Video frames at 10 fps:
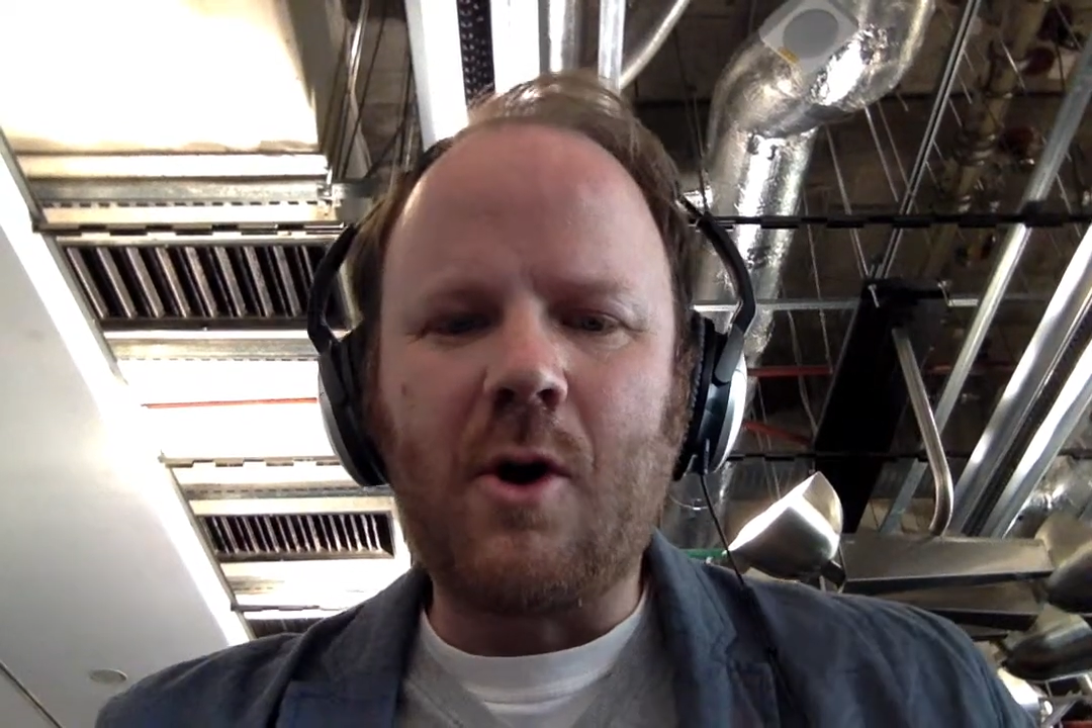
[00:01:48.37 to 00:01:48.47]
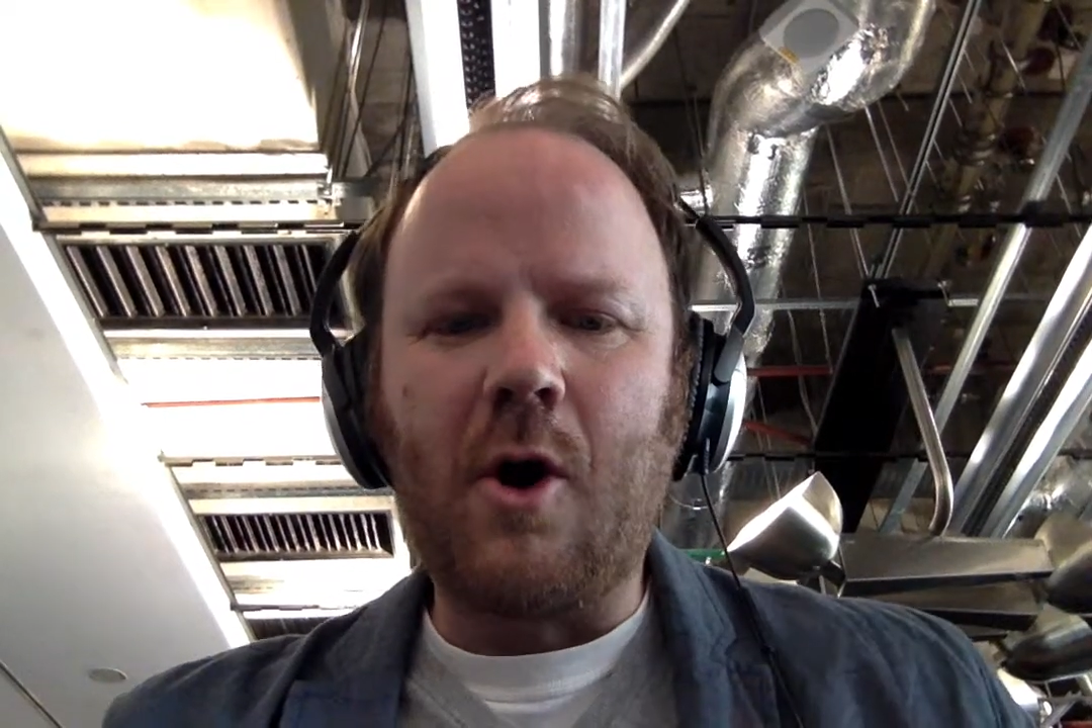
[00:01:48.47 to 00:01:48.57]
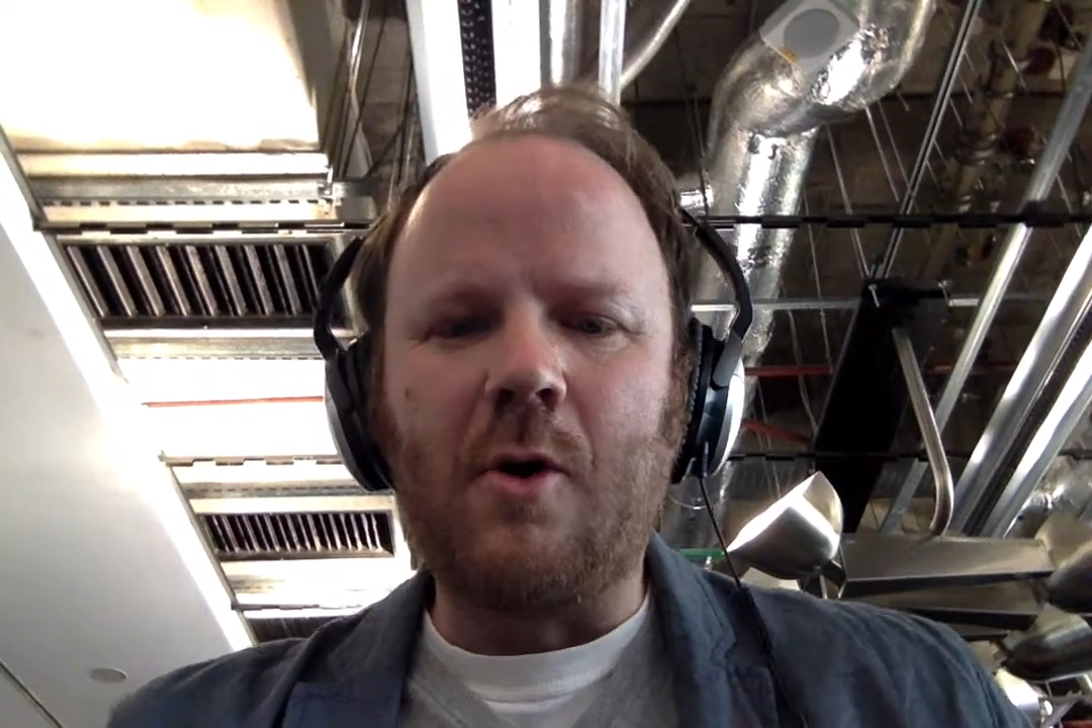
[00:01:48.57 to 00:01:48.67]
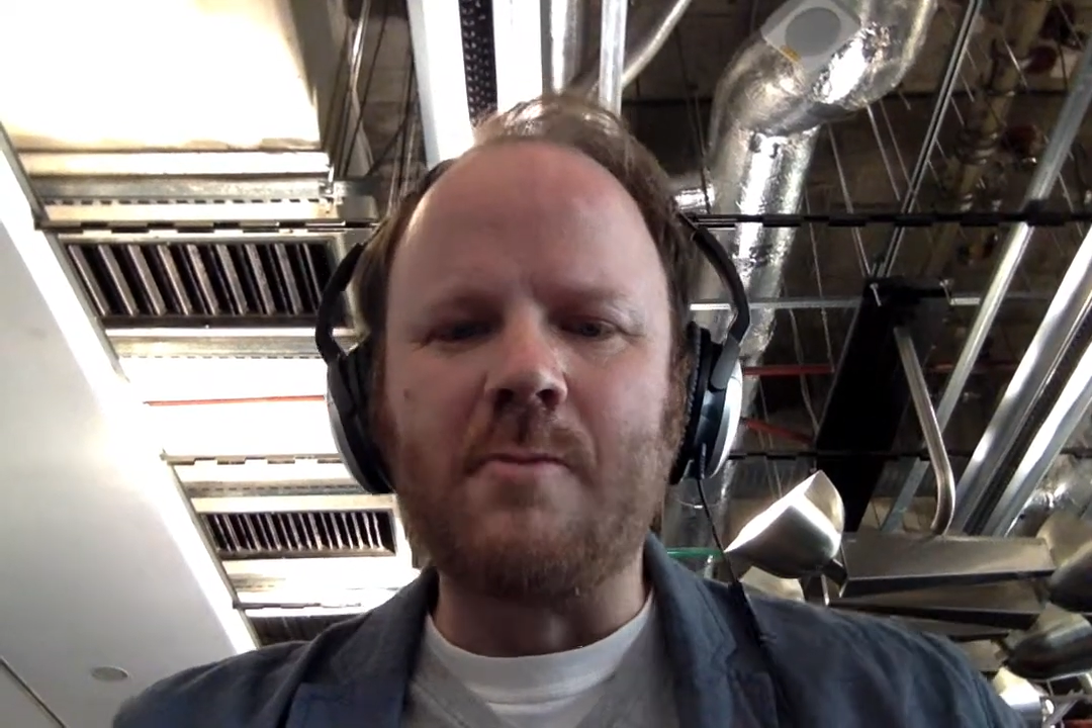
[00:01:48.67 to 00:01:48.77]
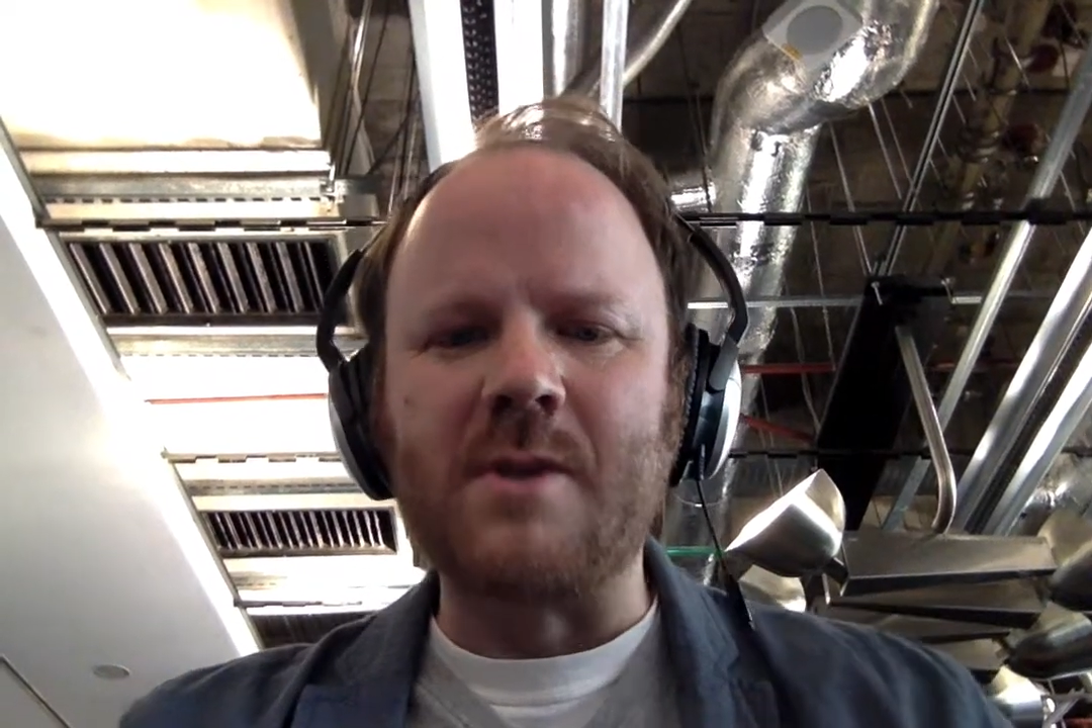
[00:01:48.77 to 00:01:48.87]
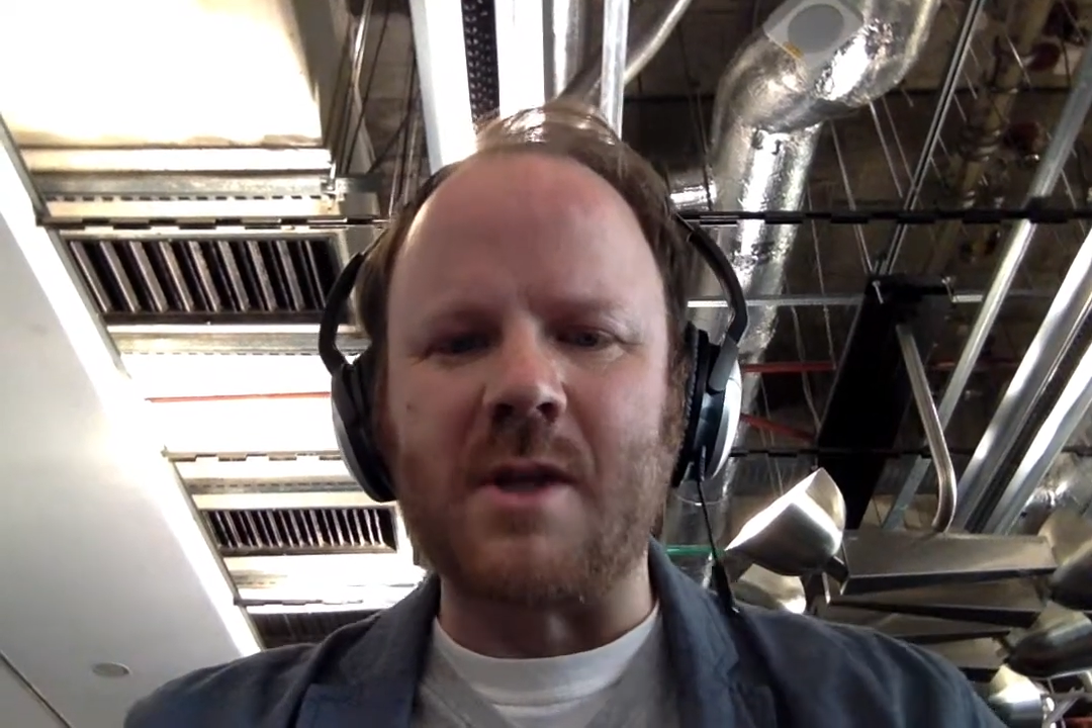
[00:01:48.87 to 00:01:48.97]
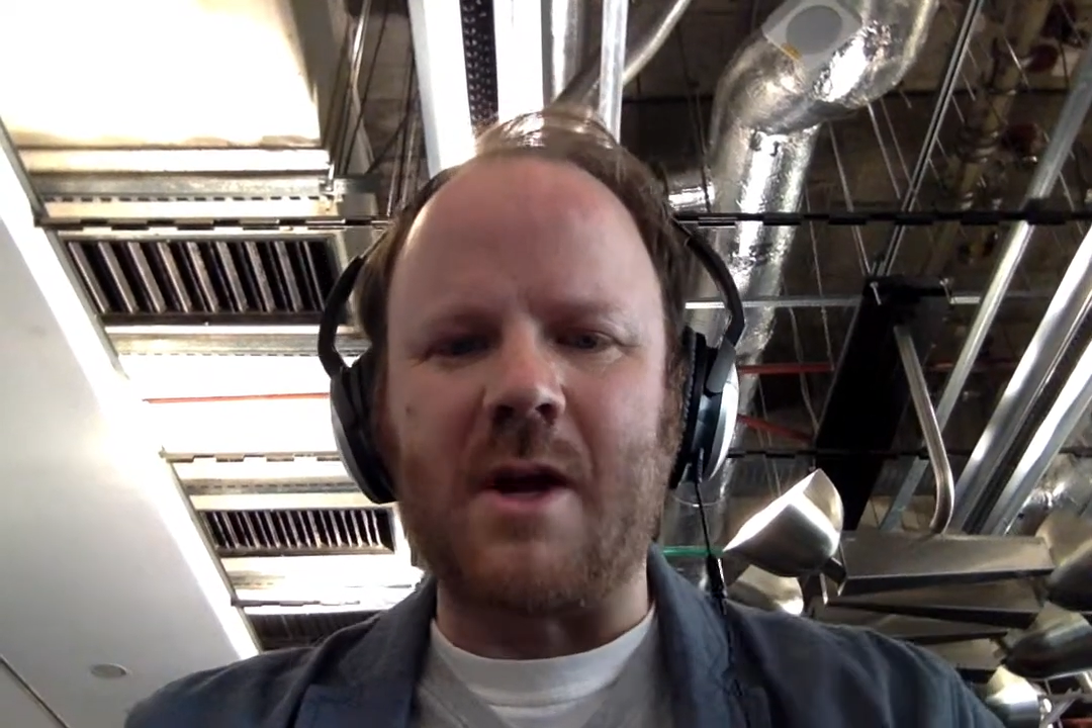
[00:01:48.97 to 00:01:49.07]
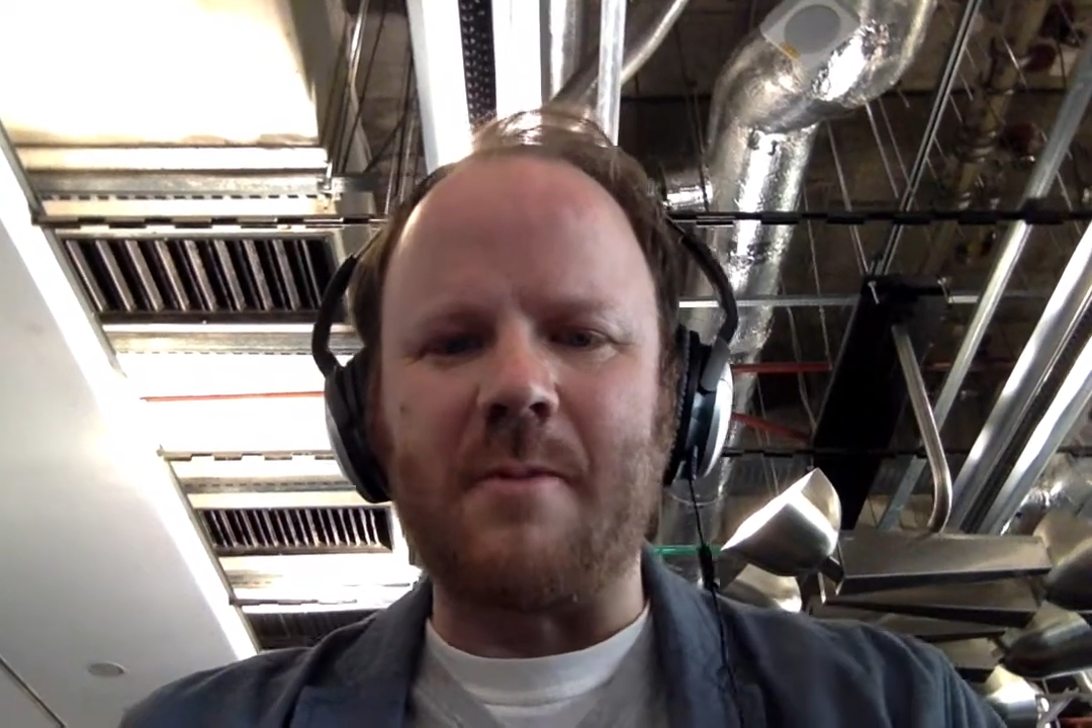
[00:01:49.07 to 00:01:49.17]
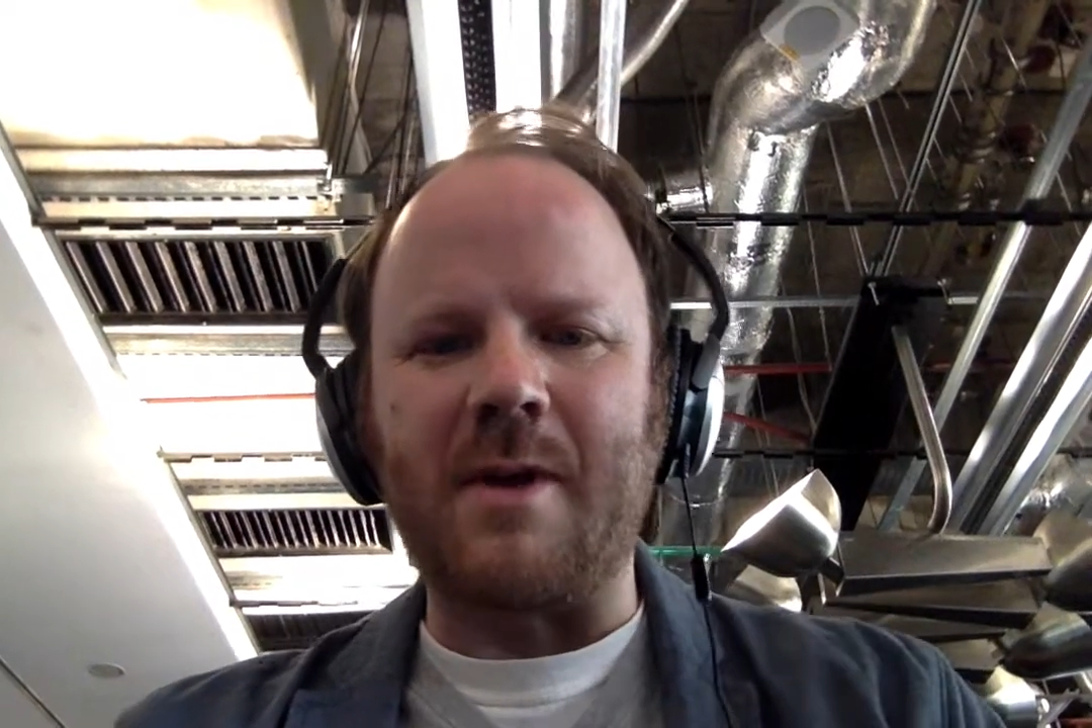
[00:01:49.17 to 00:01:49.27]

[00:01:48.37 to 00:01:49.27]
Ohm's law